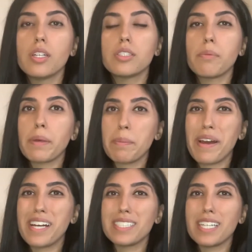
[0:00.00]
So me
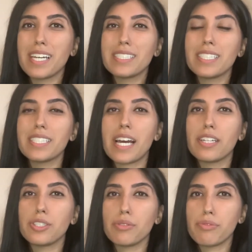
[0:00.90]
personally, I didn't
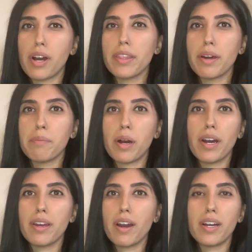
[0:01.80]
actually find that
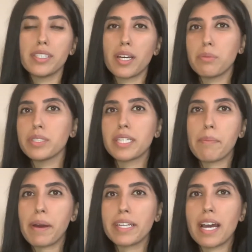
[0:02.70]
my eyesight was that
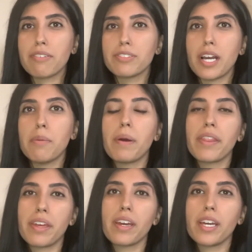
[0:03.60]
bad after, but I
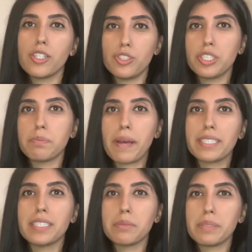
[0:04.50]
think it is just
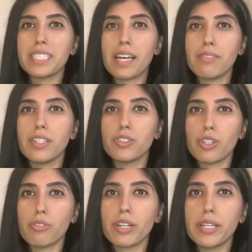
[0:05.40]
better to be safe than
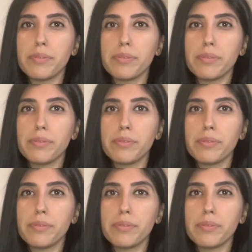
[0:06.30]
sorry.